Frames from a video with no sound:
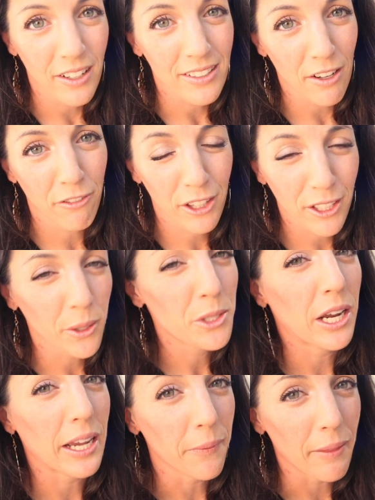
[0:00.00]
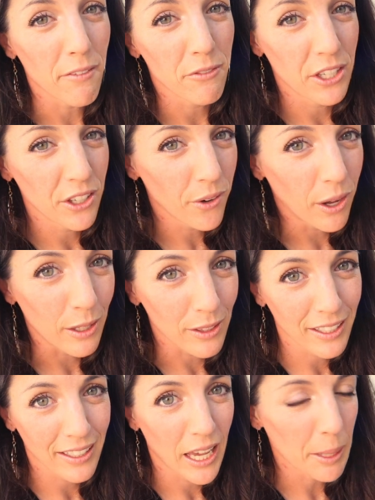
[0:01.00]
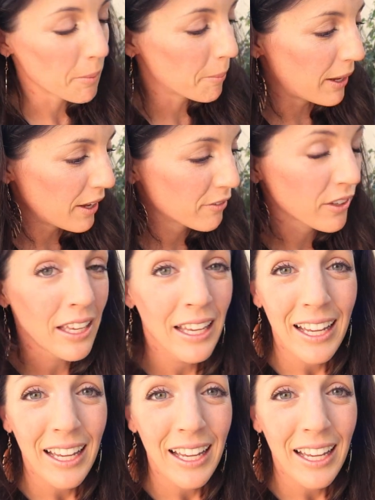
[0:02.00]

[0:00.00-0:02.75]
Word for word: I'd definitely go check out that video. I'll link it up above.